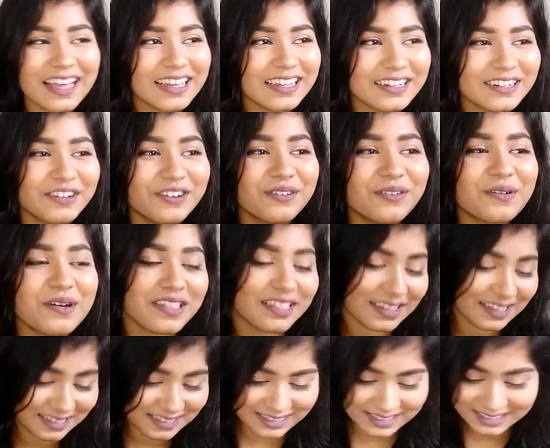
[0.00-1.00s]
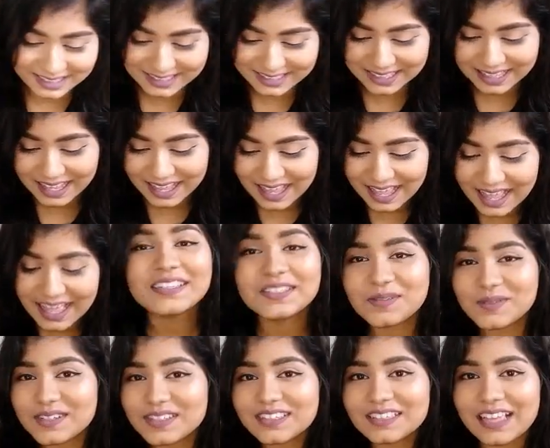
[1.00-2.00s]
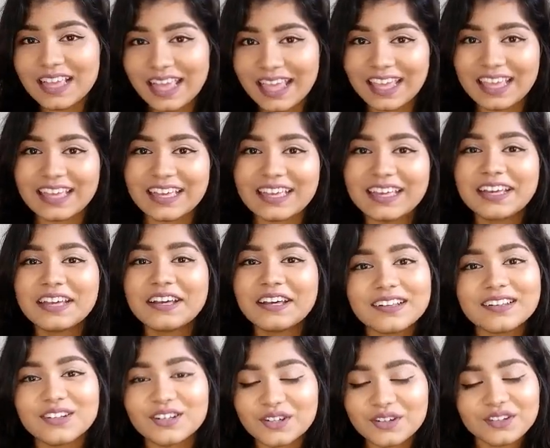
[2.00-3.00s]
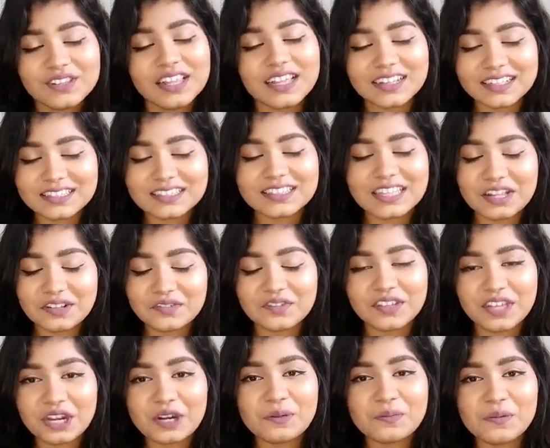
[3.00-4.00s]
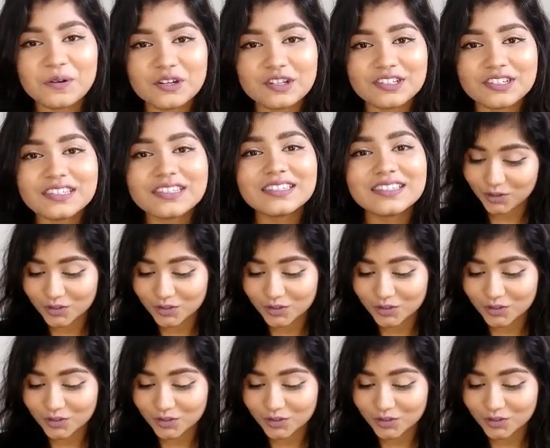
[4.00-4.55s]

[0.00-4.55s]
I know what this is. This was a, you know, like a self-care purchase.